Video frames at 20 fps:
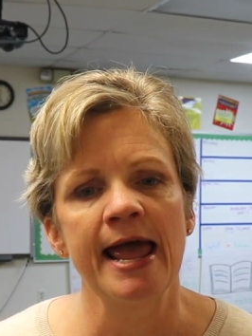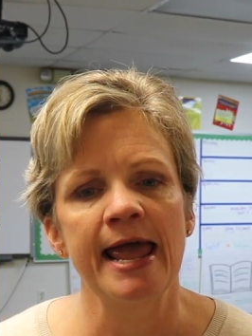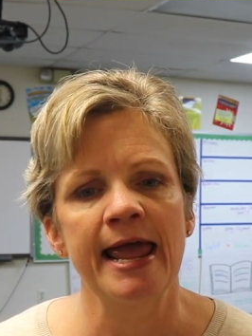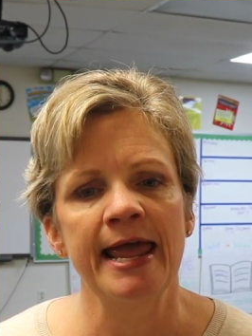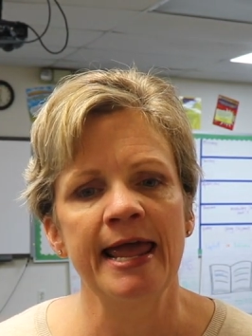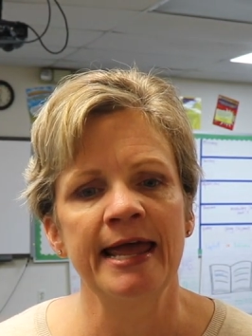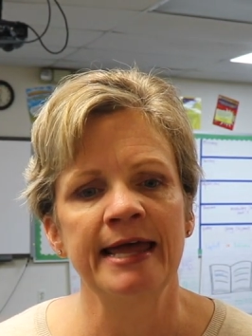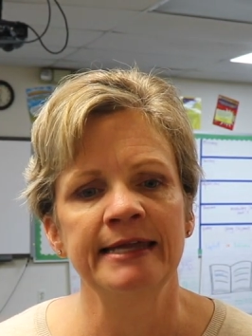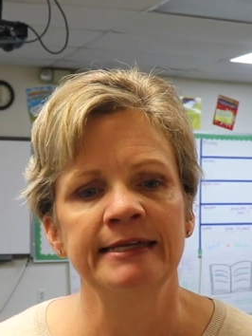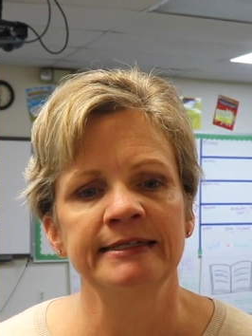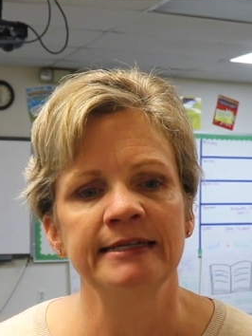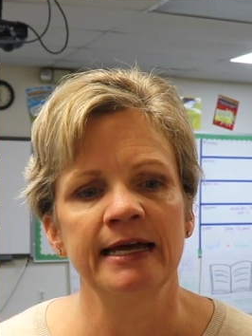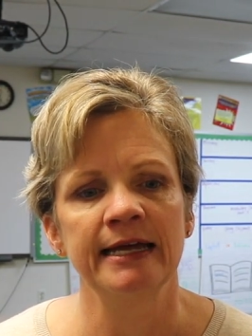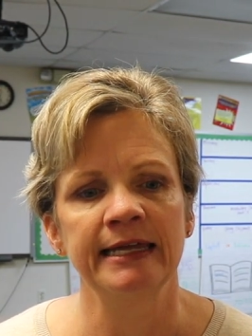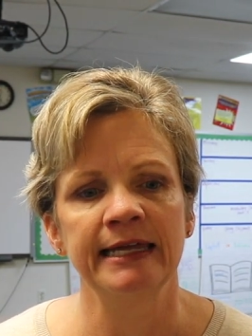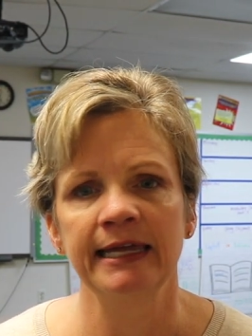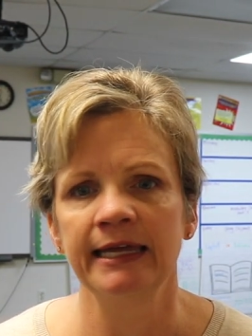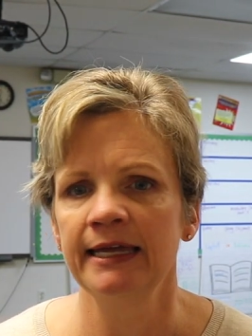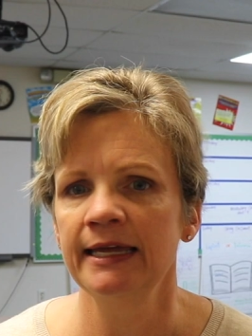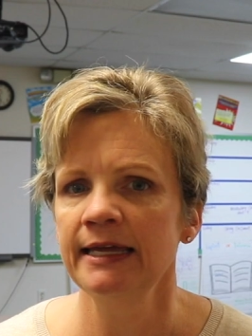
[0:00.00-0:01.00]
And
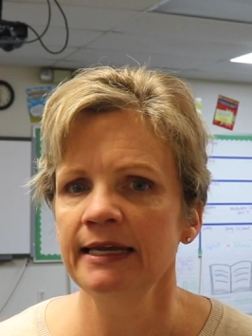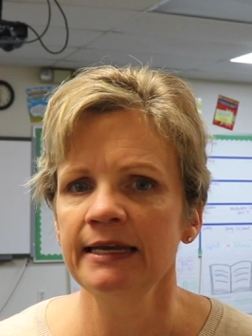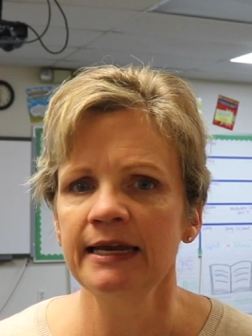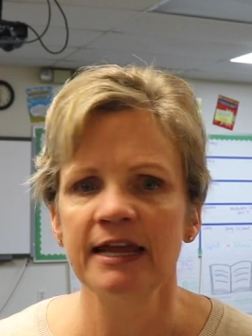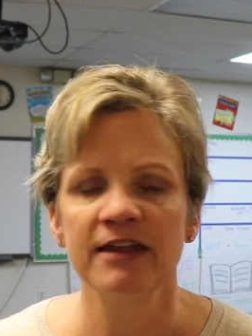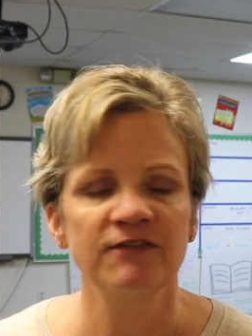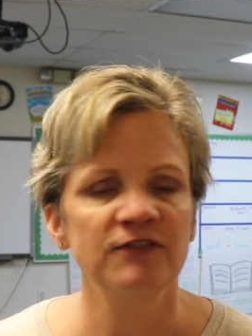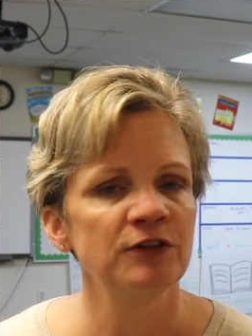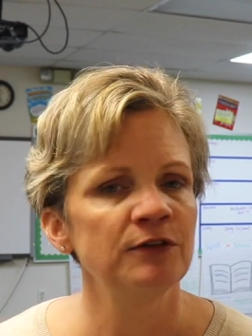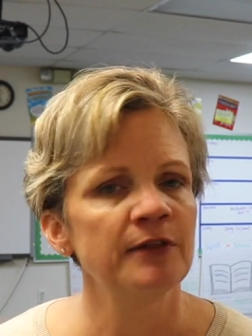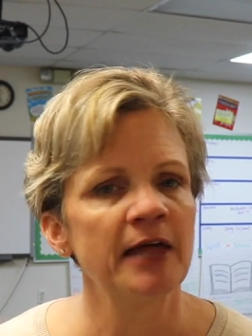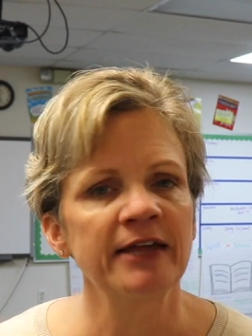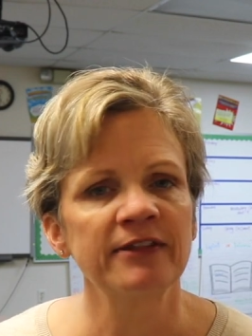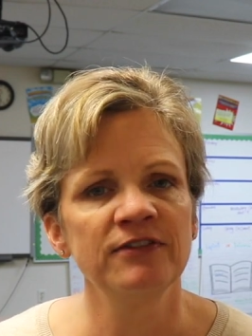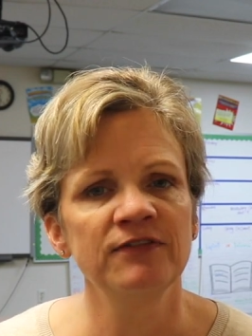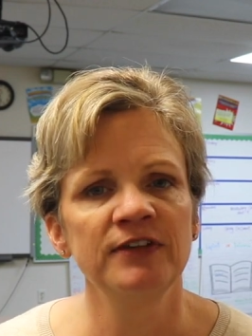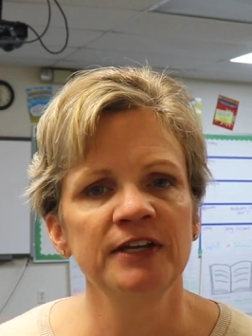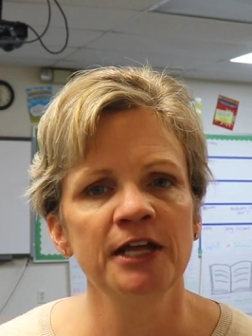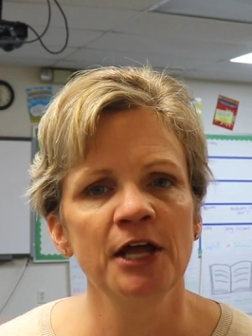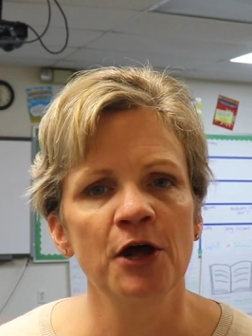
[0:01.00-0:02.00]
again, if you like
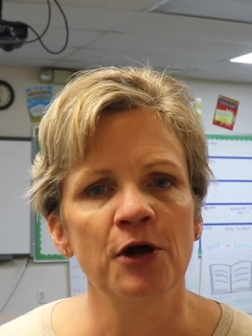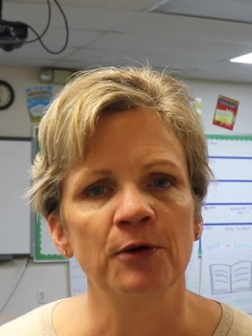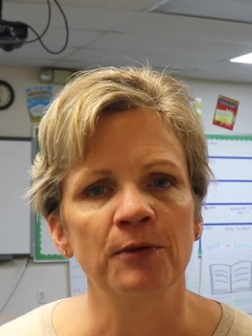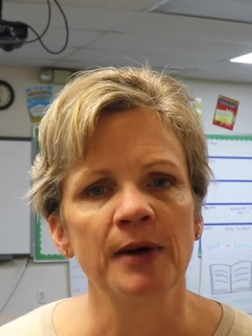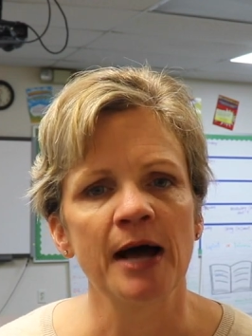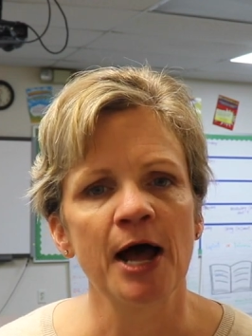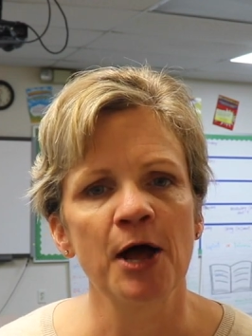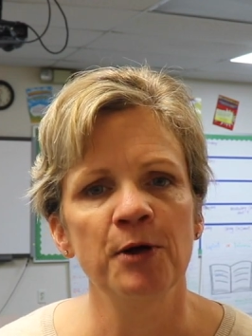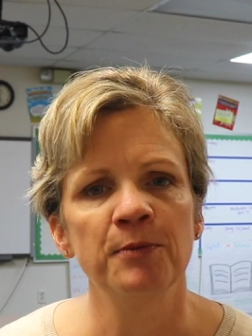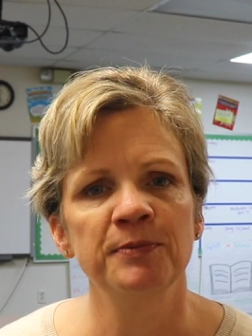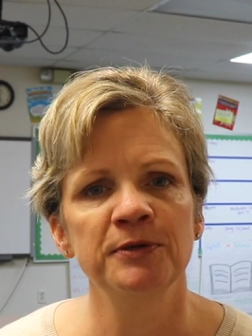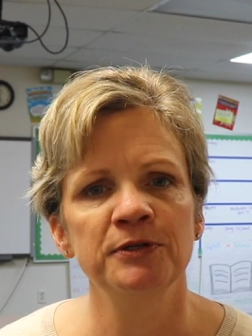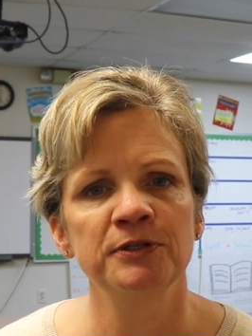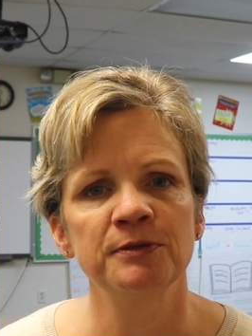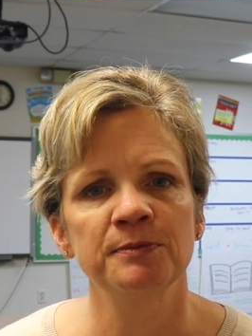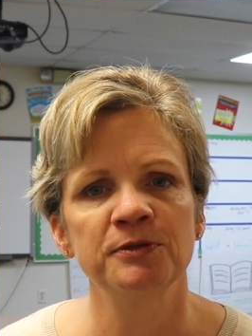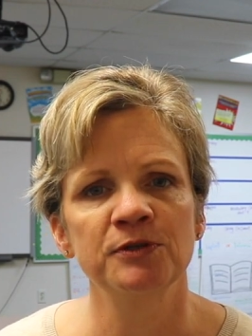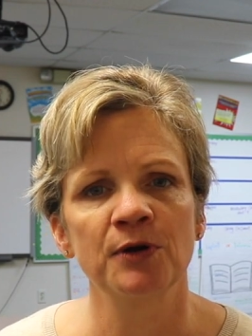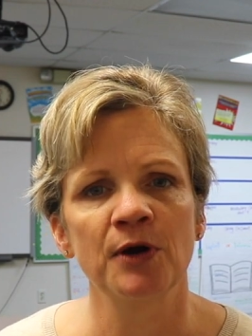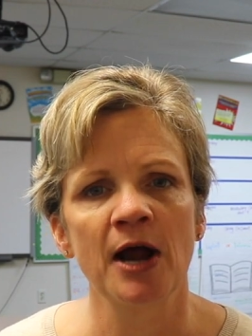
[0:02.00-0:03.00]
the video, I hope you
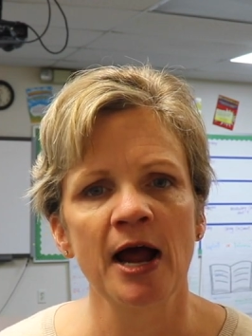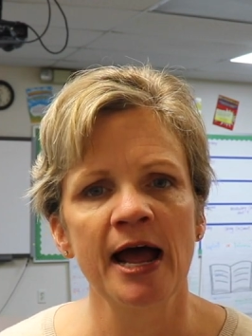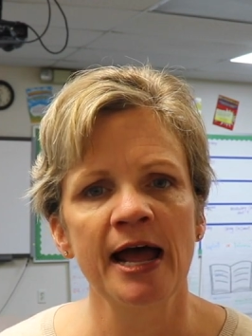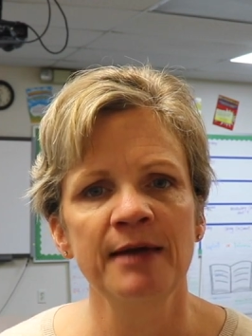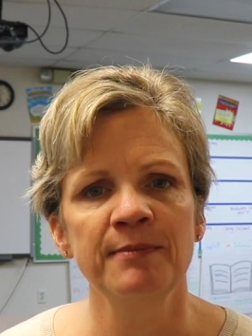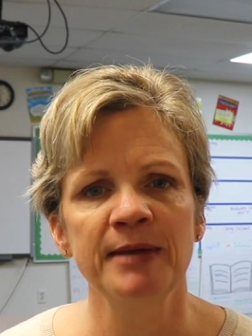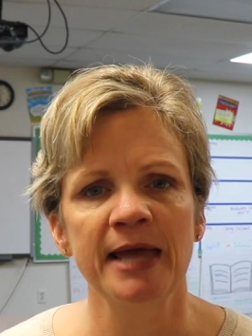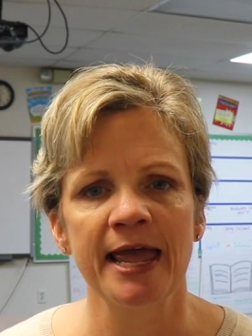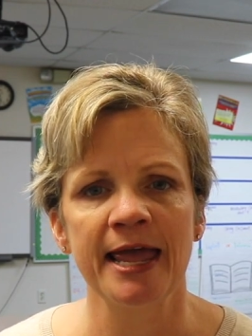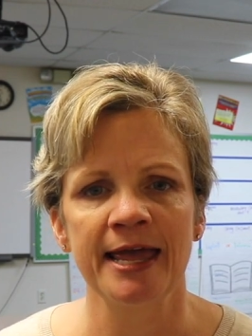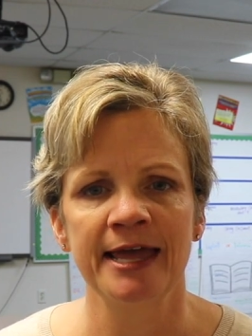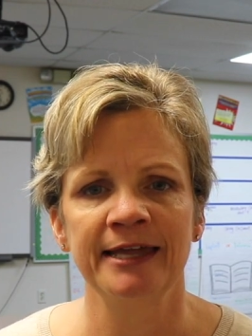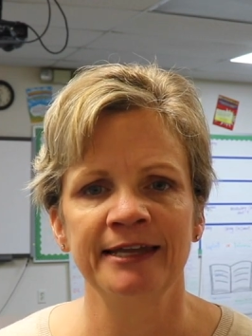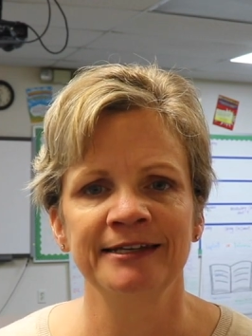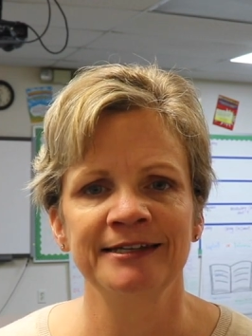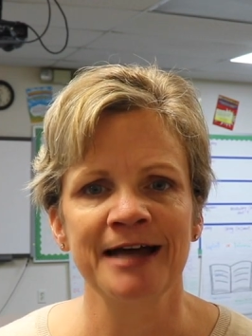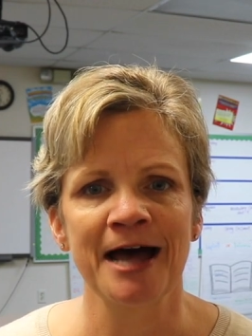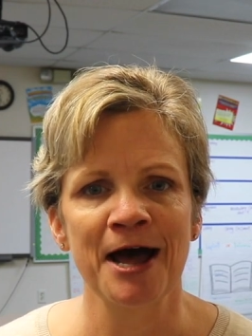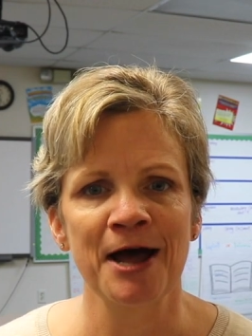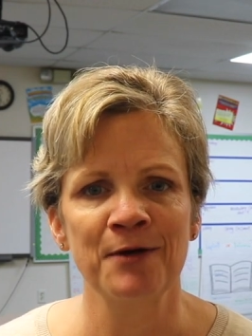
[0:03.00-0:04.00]
subscribe
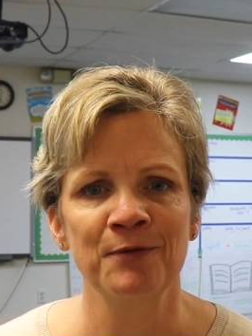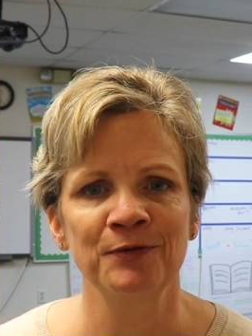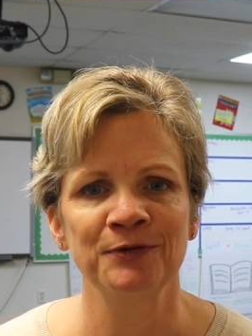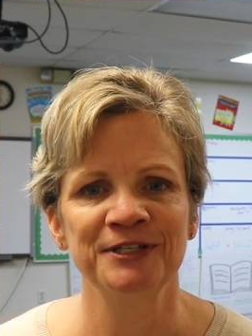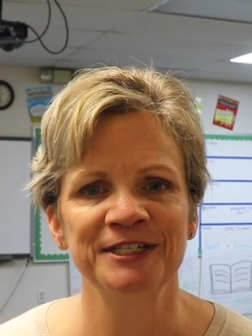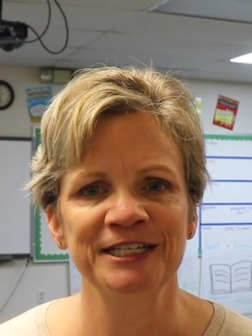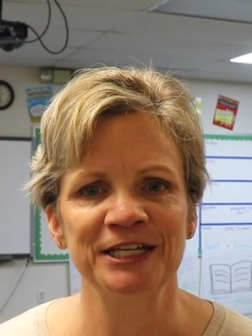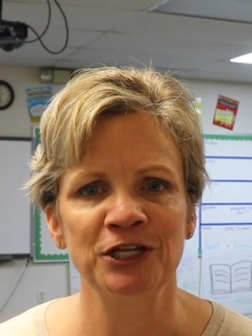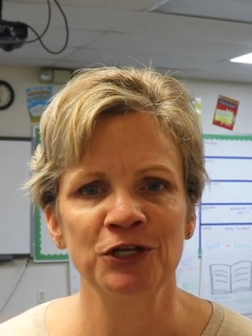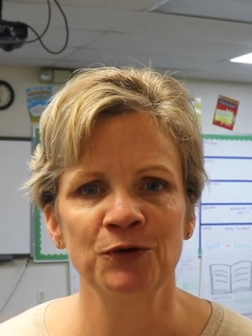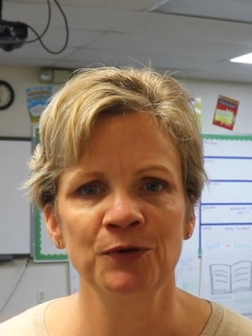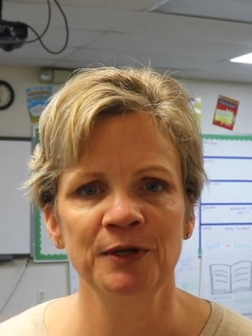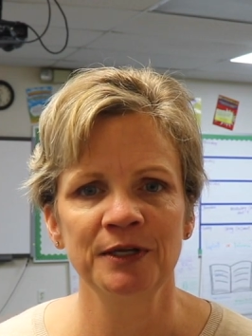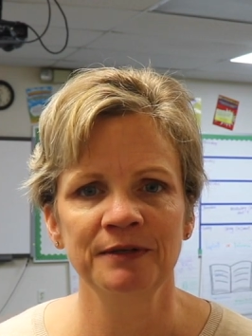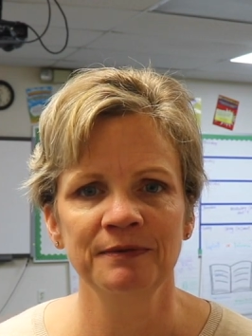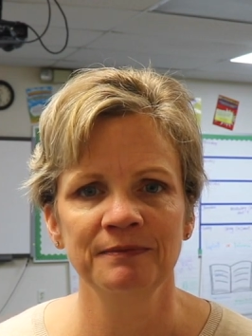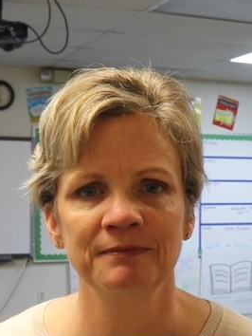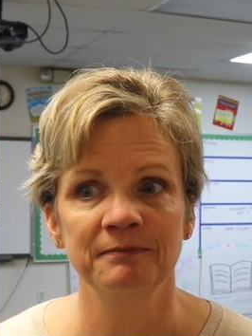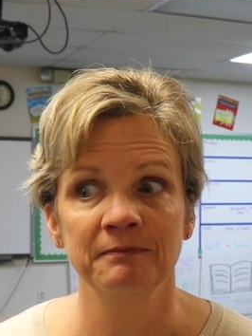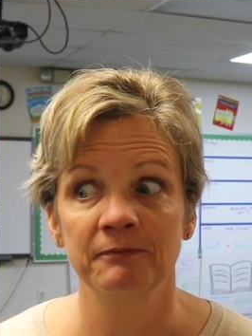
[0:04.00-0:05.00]
and I will see you
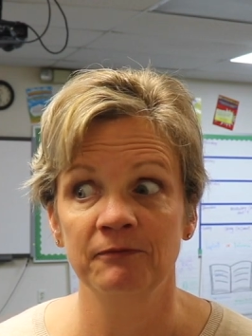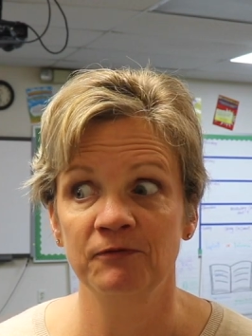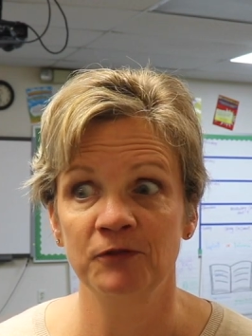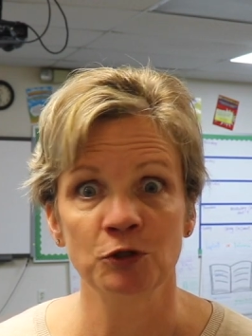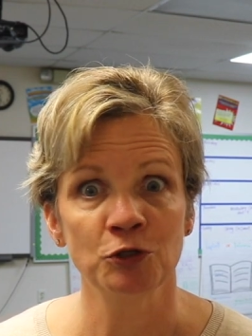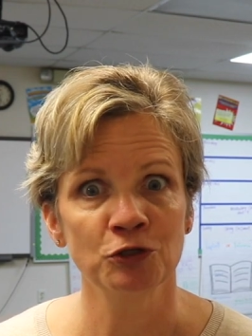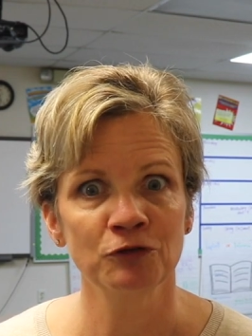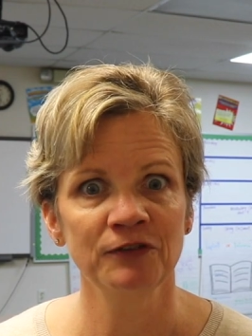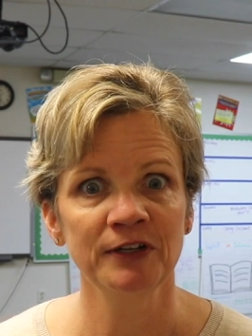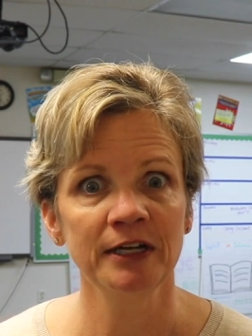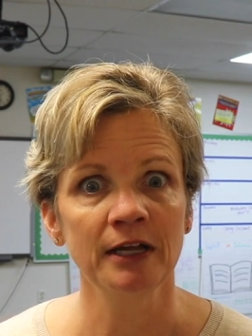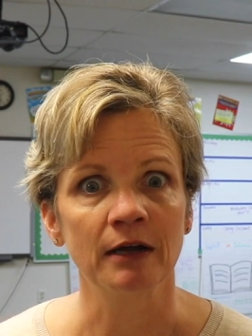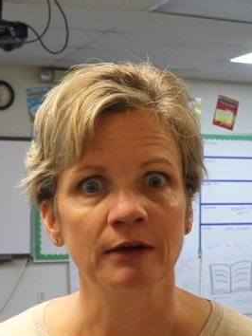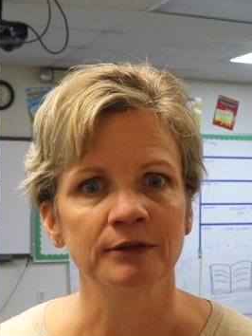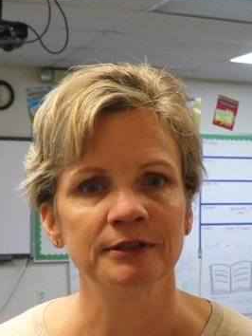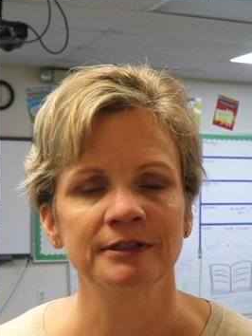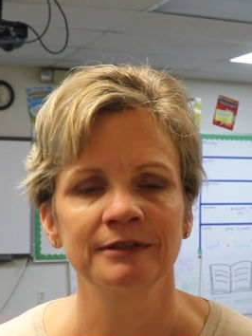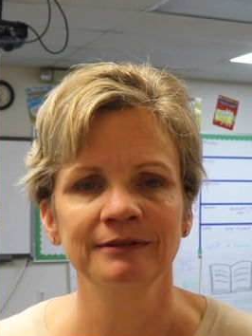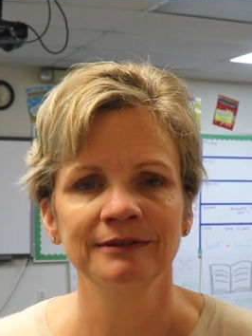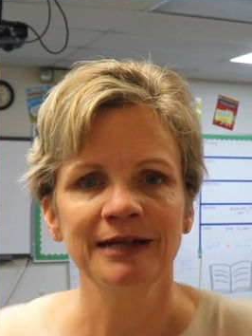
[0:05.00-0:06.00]
in future
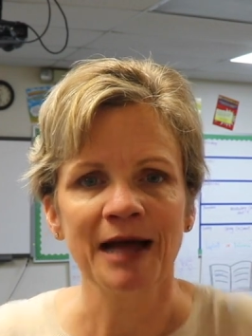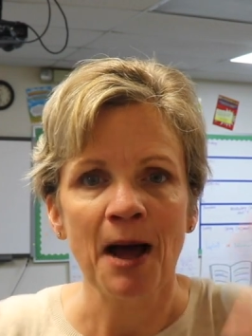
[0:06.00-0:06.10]
videos.